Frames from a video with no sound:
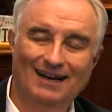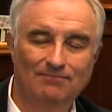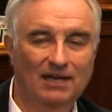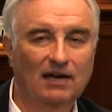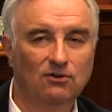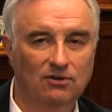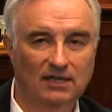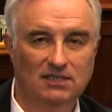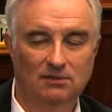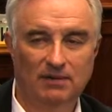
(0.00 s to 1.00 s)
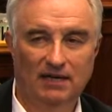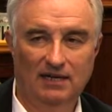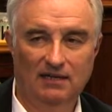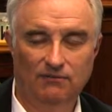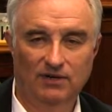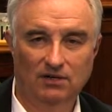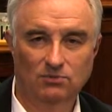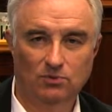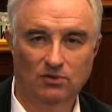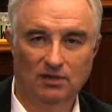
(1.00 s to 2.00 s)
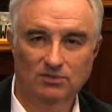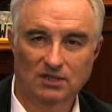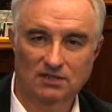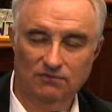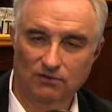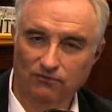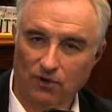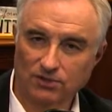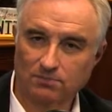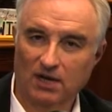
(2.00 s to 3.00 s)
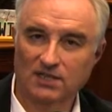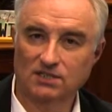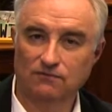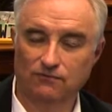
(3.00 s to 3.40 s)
I'm not crazy about antivirus programs because of the false positive,